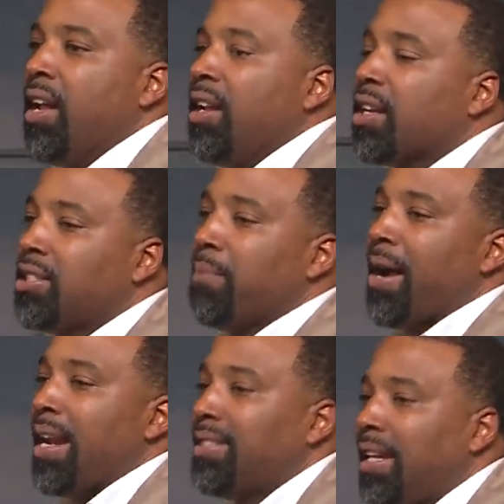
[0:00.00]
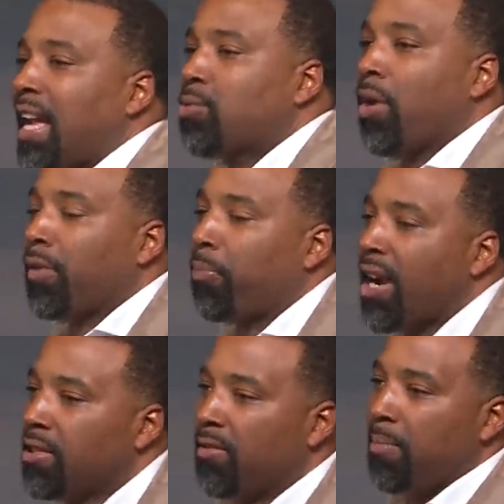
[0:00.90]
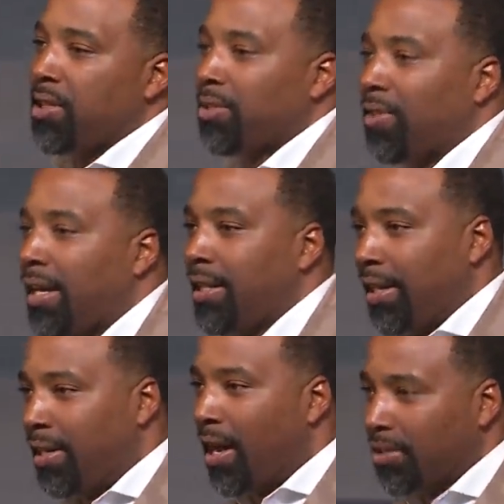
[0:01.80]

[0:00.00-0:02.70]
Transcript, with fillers: Look at somebody and say, that's worth the price of admission right there. Y'all